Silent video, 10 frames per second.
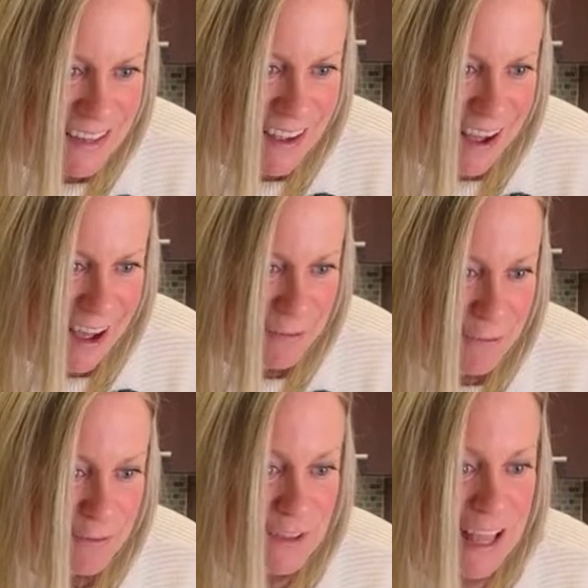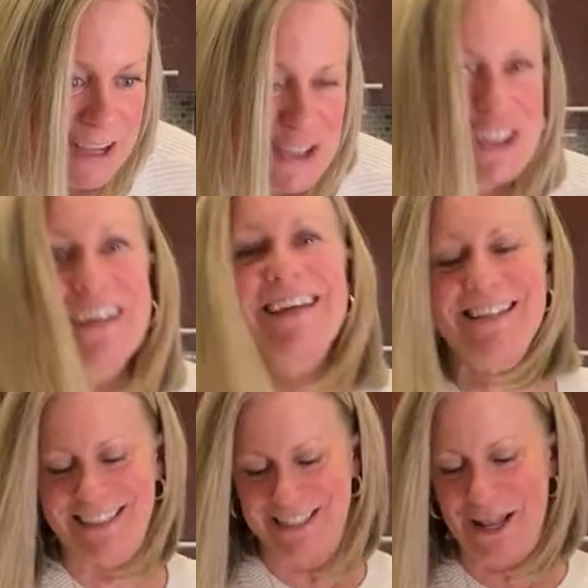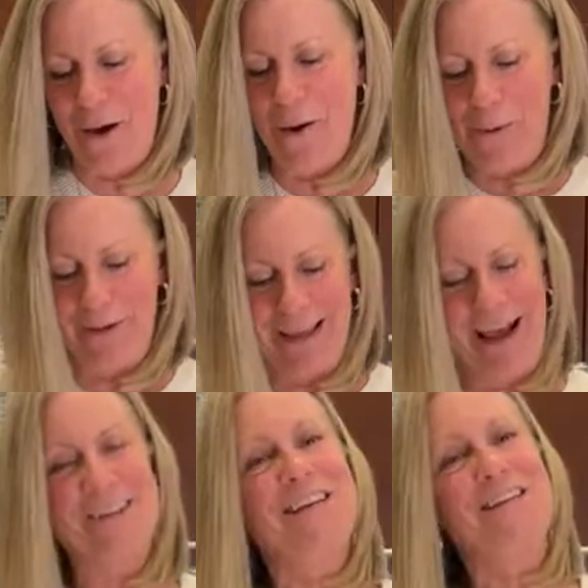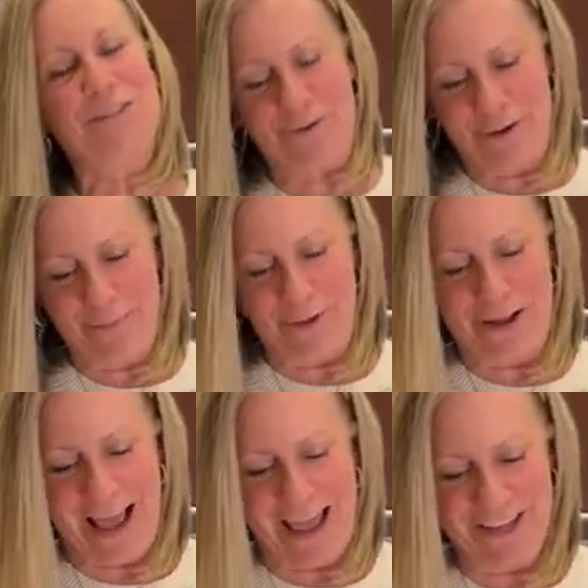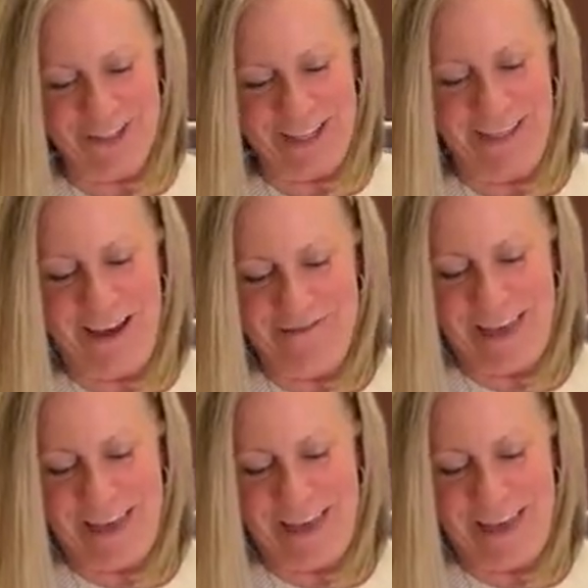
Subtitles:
hot flushes. Oh my gosh, that's adorable. I actually love